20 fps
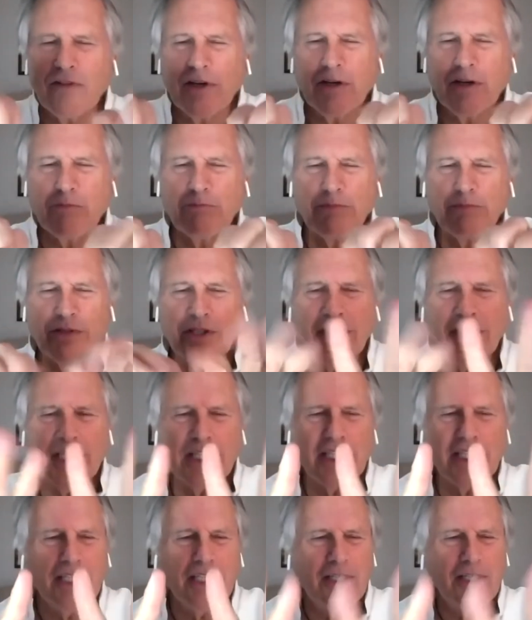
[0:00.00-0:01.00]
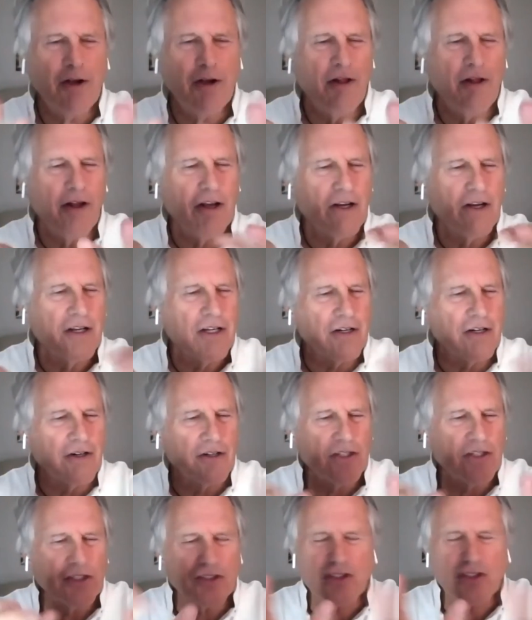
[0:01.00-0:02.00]
completely,
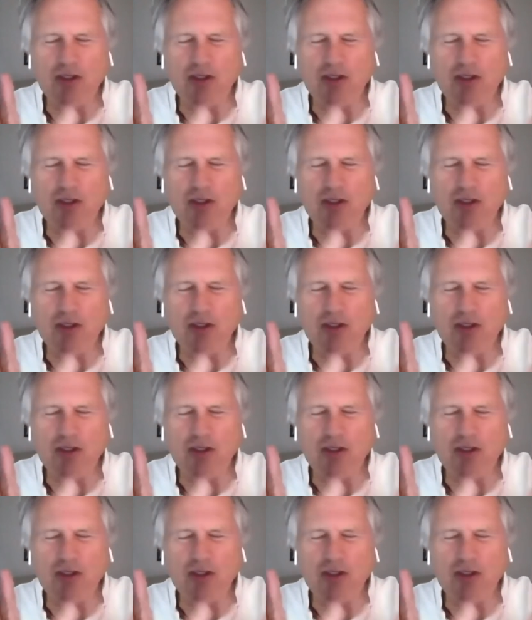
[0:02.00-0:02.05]
or the